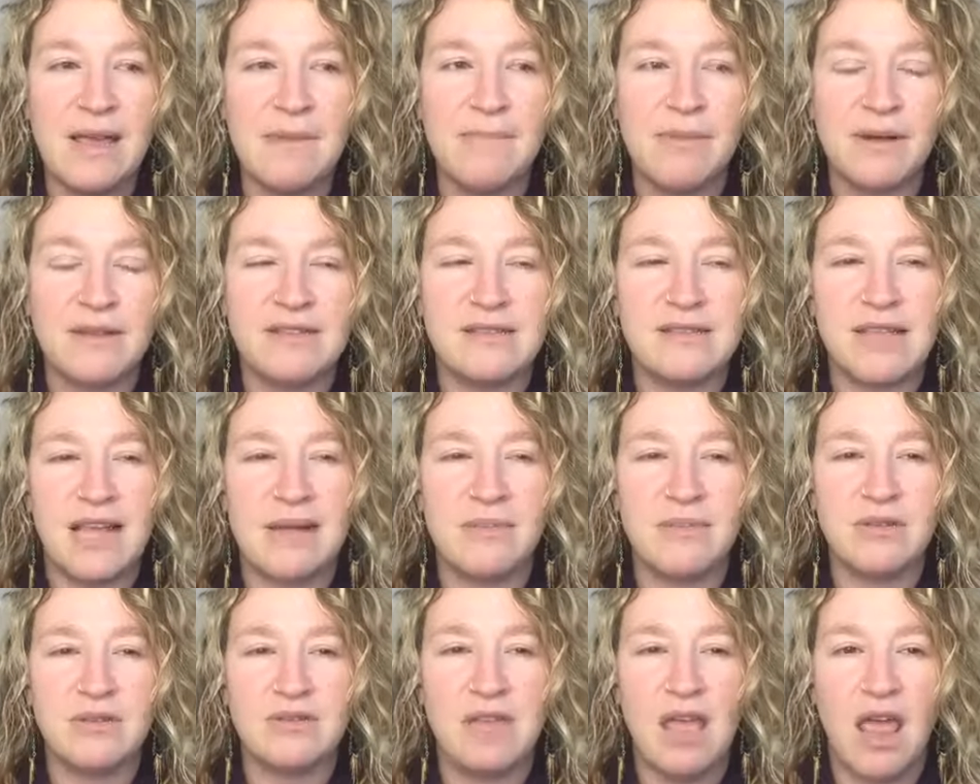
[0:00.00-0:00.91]
but
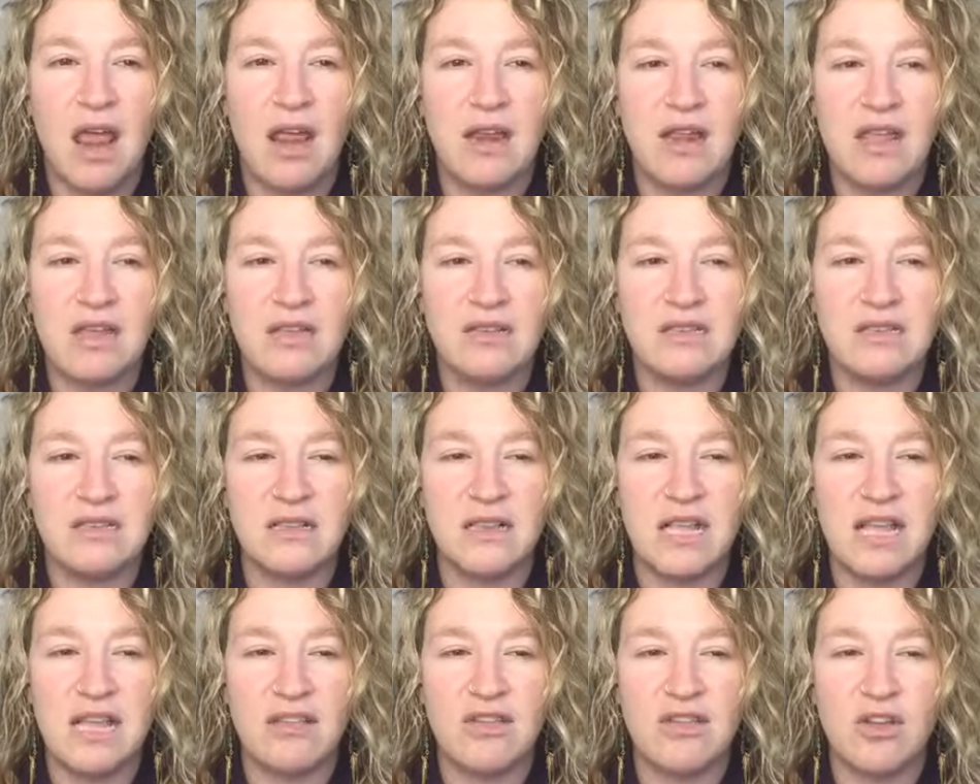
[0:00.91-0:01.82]

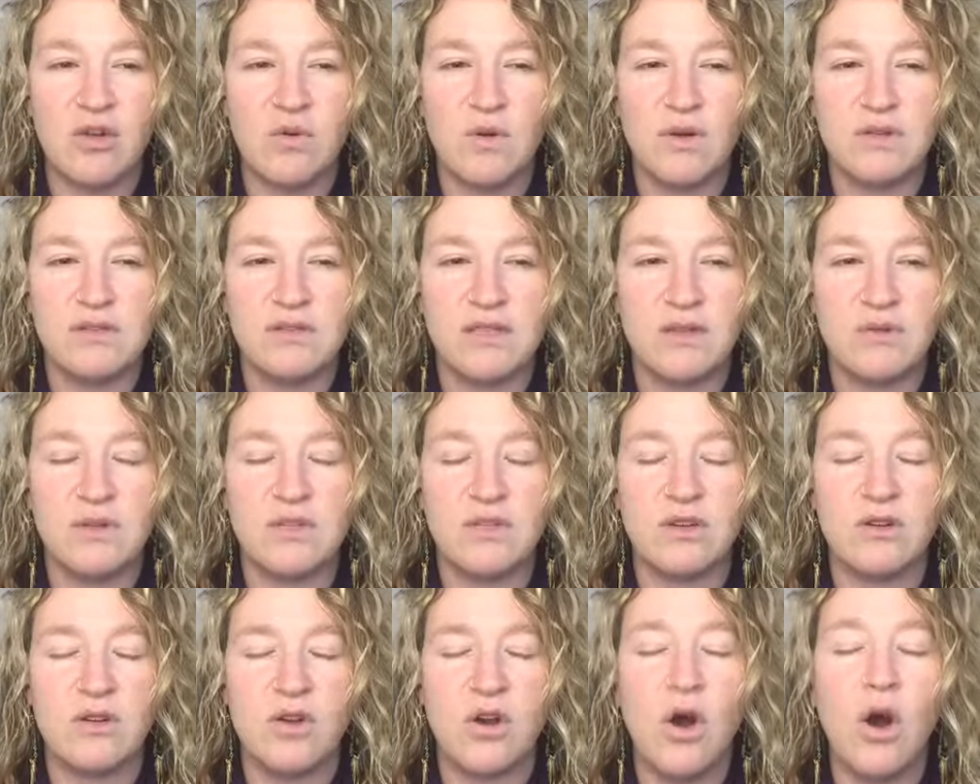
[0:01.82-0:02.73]
simultaneously there was there was
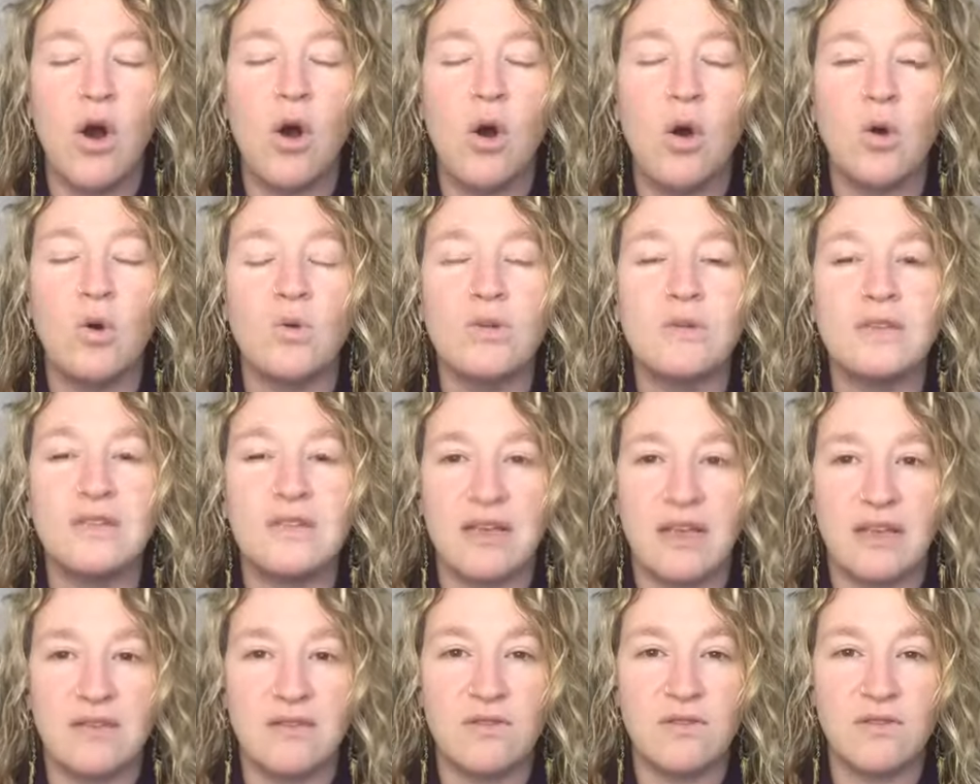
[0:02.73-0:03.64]
a
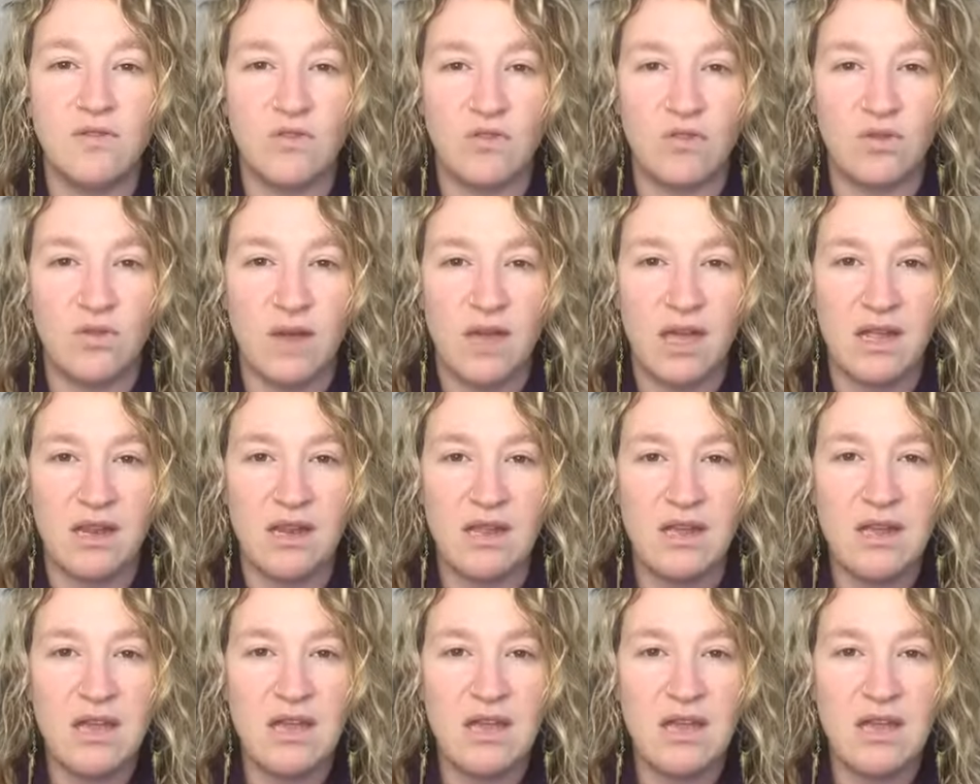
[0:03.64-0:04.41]
coldness to it.